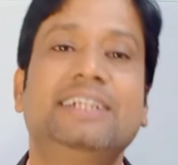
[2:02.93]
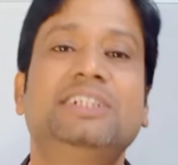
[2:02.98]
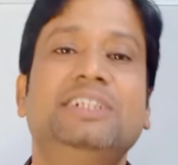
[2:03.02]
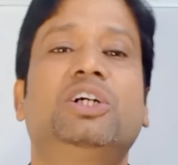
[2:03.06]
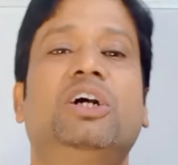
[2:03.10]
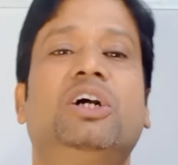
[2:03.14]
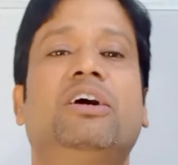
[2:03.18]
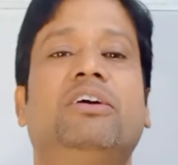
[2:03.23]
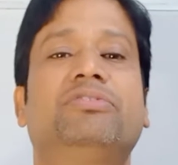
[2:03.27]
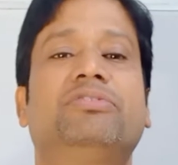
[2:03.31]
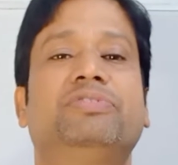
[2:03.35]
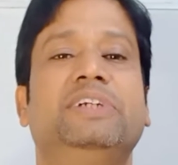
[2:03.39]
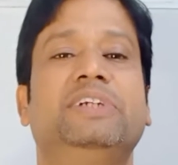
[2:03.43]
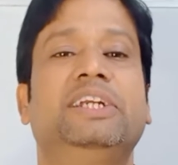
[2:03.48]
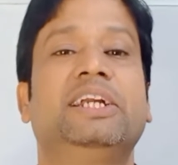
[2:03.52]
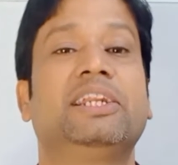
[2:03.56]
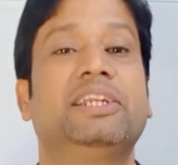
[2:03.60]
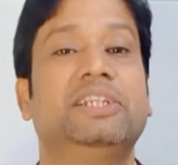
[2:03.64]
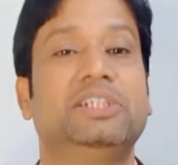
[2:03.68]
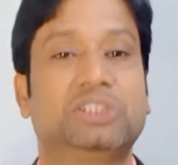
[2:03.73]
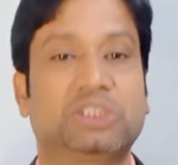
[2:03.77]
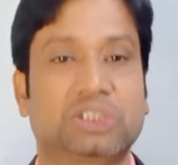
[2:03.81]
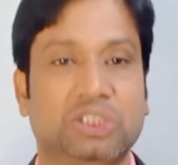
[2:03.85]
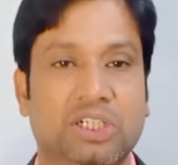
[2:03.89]
of
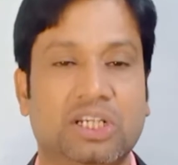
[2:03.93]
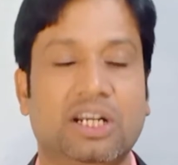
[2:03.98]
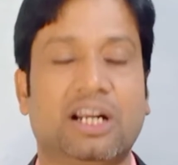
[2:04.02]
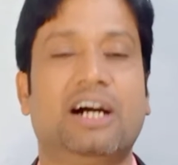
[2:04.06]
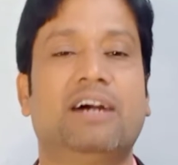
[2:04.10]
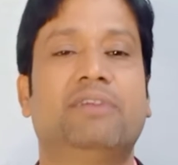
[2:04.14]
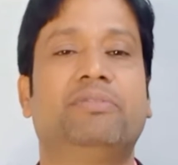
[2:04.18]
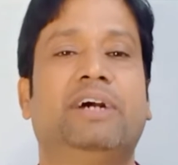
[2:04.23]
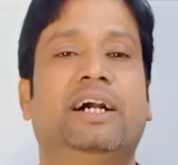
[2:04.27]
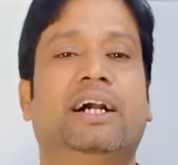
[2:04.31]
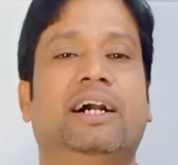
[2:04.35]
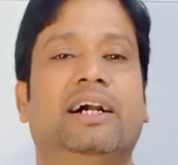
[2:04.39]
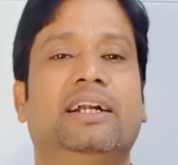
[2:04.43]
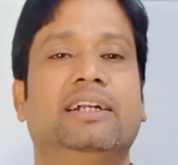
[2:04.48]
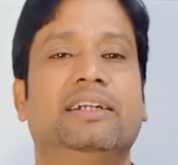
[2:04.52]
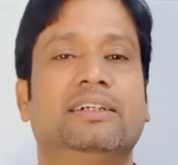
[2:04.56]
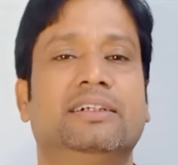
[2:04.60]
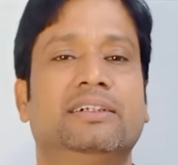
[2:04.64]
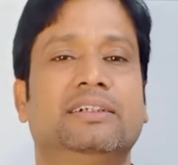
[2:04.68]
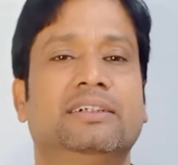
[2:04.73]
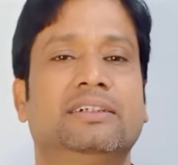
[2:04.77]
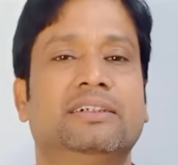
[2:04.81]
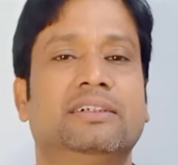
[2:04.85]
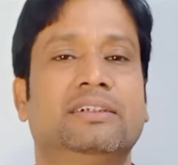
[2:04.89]
English grammar
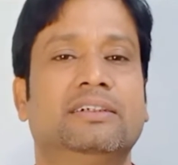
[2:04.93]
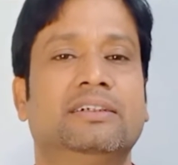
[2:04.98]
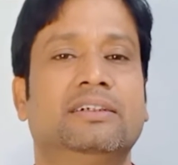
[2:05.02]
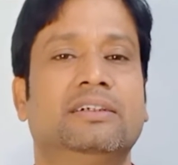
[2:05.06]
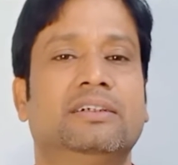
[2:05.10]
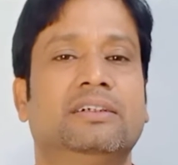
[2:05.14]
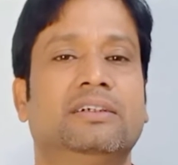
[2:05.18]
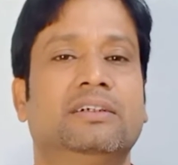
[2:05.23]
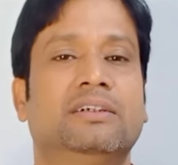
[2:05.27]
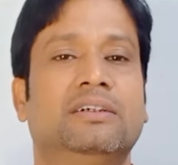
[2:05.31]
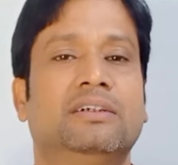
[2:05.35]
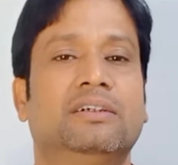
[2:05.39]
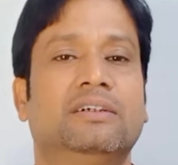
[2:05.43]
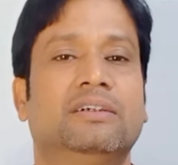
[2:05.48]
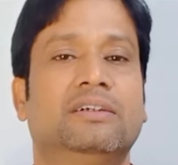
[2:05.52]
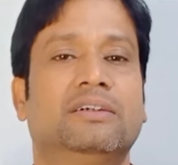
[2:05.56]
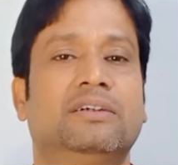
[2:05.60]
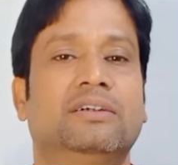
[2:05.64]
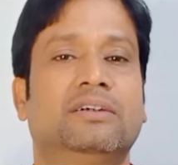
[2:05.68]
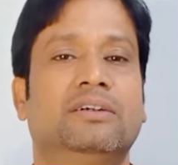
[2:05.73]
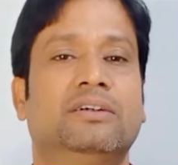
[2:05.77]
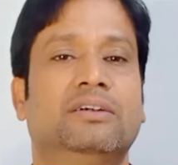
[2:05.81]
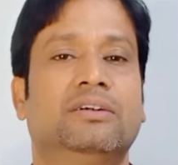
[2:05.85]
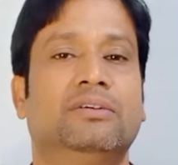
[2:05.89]

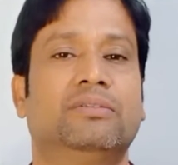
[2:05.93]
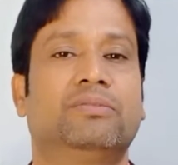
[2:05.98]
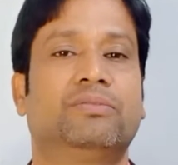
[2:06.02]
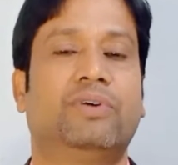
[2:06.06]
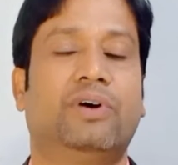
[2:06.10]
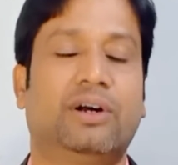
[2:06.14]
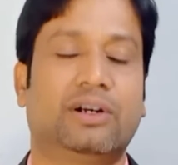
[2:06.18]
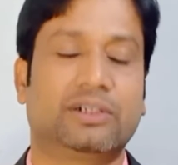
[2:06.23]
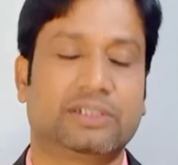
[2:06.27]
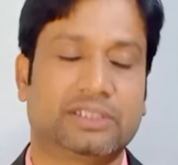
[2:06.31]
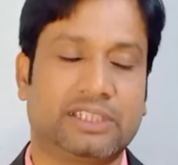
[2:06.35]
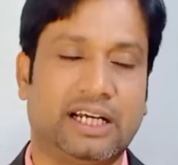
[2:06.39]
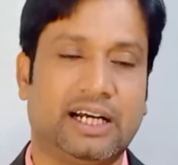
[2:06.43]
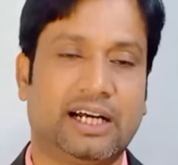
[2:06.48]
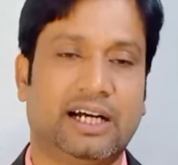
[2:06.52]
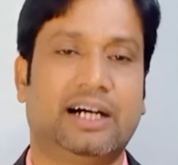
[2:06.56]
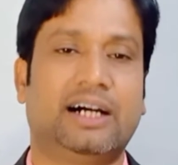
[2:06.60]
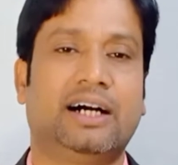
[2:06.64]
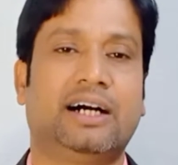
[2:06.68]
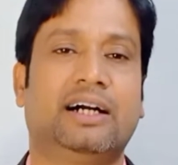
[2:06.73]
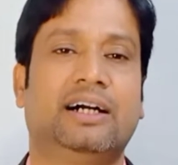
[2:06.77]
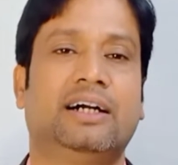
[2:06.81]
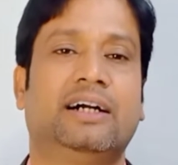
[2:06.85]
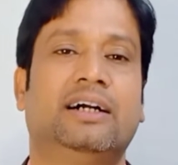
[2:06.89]
for
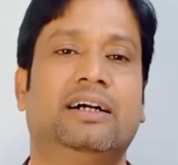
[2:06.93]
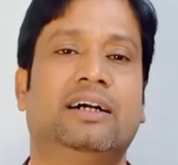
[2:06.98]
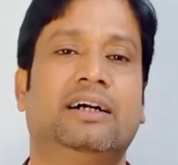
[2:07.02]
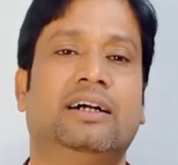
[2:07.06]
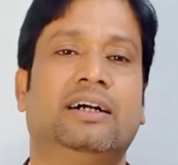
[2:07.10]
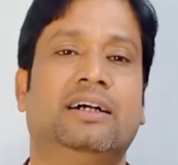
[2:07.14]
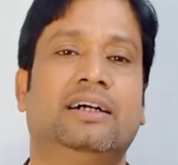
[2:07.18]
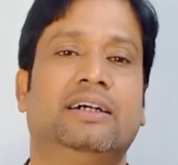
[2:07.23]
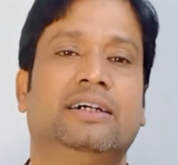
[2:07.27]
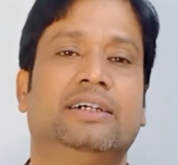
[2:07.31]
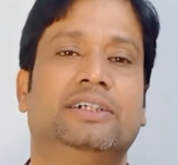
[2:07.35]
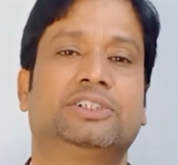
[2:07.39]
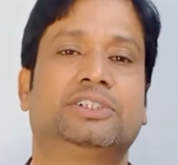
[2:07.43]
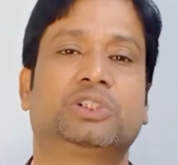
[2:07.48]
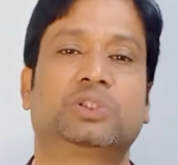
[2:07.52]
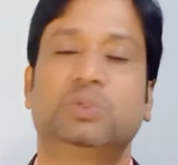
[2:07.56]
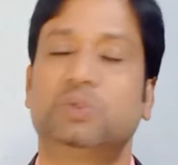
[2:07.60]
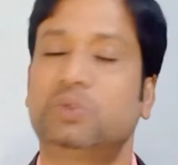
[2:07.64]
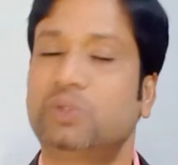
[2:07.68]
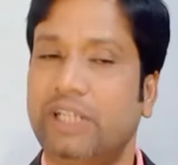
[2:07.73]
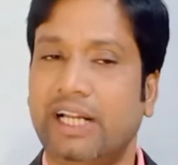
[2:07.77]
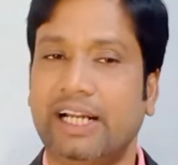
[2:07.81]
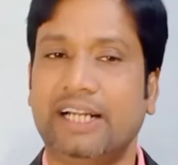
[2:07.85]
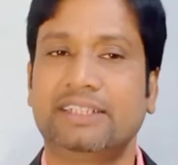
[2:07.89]
the
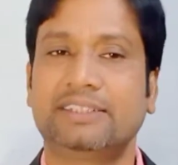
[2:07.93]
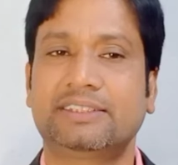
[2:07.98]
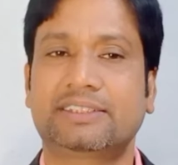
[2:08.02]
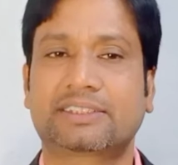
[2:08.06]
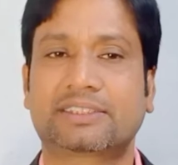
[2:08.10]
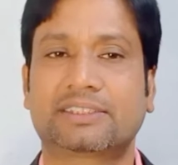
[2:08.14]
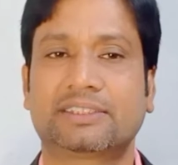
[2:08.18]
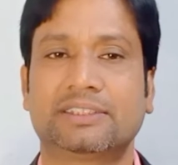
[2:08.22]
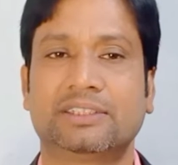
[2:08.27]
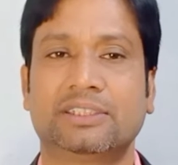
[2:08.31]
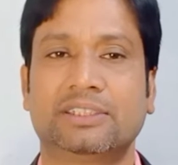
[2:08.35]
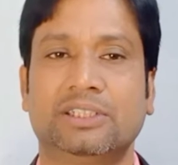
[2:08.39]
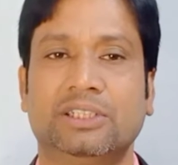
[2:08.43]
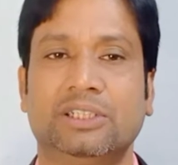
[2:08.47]
students,